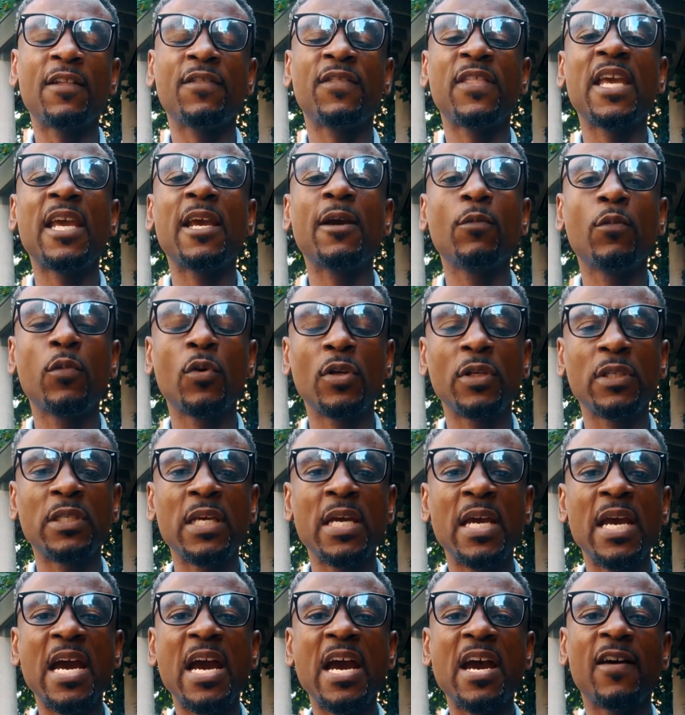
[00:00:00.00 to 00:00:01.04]
they would
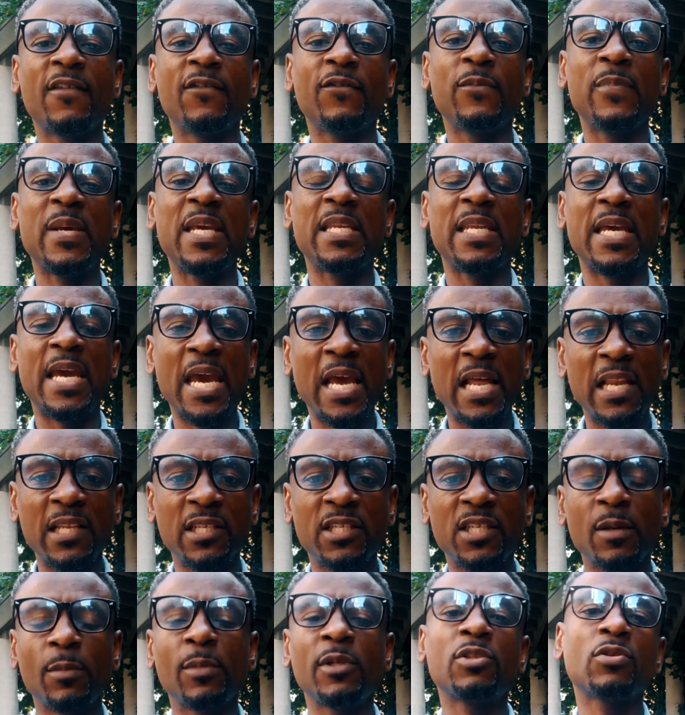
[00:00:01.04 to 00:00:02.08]
have been
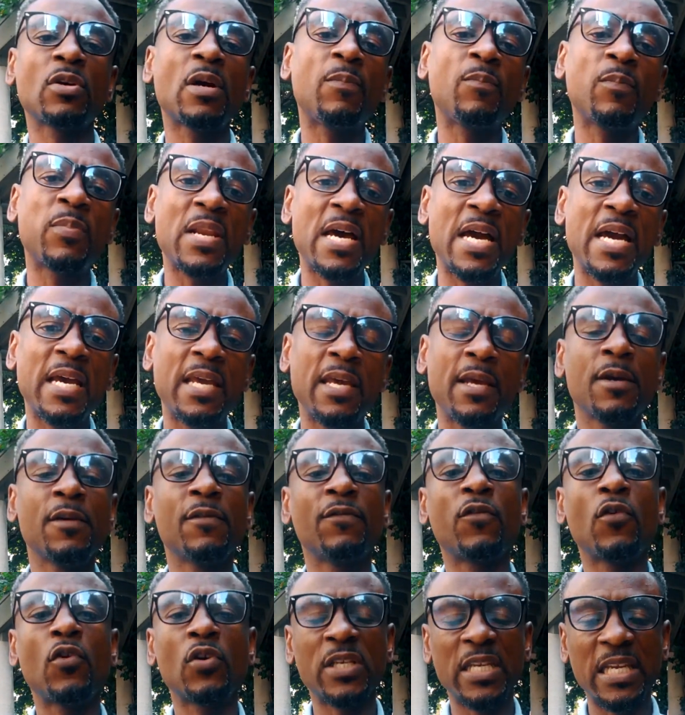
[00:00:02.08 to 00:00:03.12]
eligible to apply
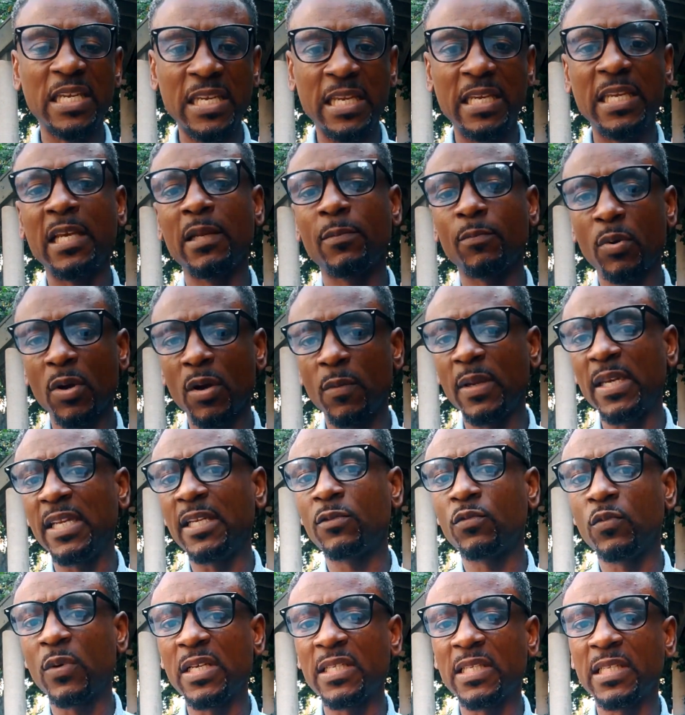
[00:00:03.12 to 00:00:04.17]
for Canadian
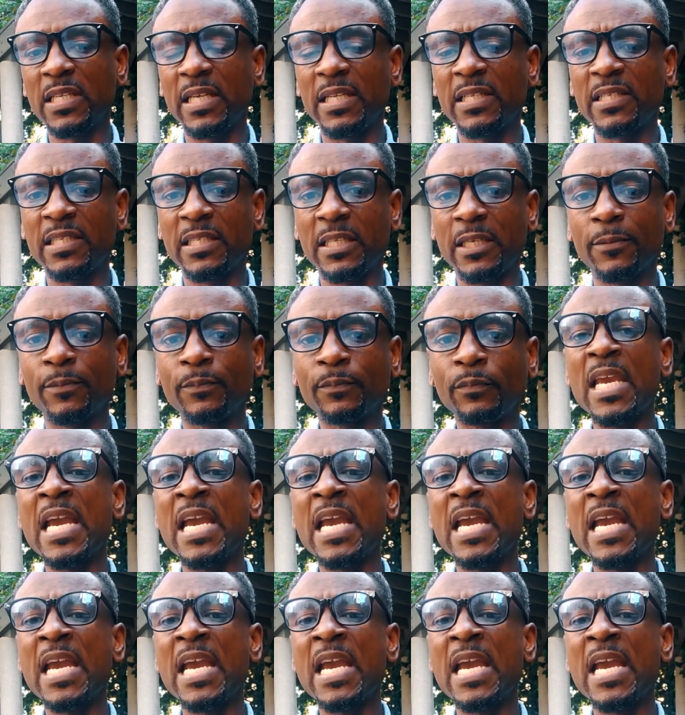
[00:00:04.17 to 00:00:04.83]
permanent residency.